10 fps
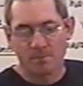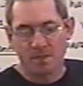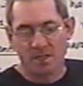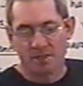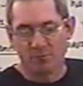
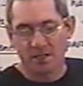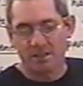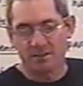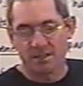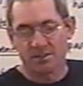And
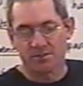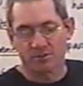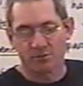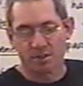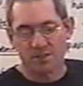recognizing the
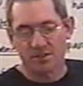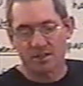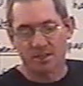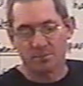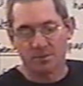grace that had
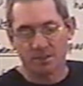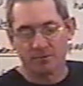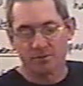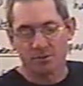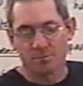been given
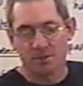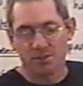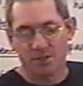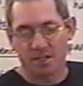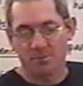to me,
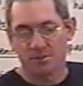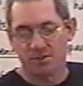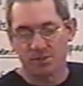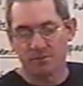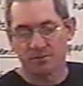James and
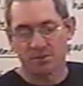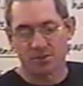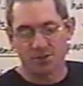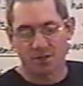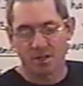Cephas and
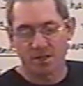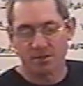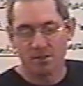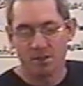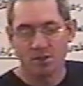John,
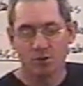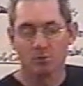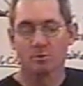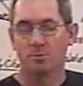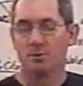who were
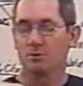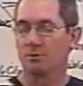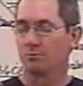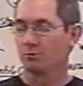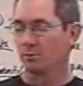reputed,
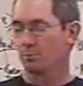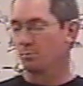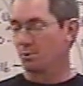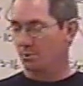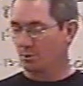
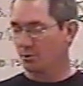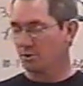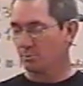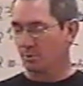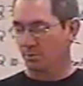reputed to be
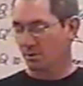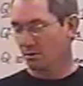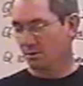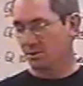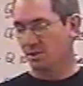
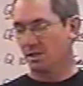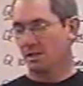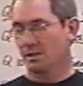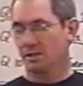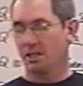pillars,
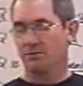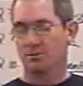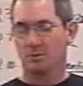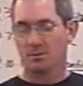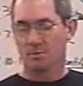gave to me
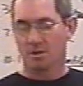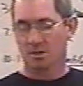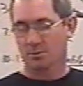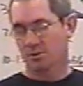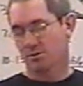and
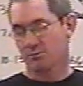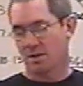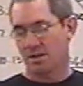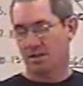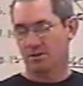Barnabas the right
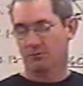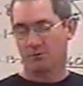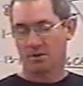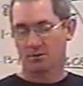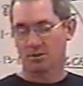hand of
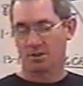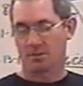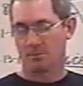fellowship.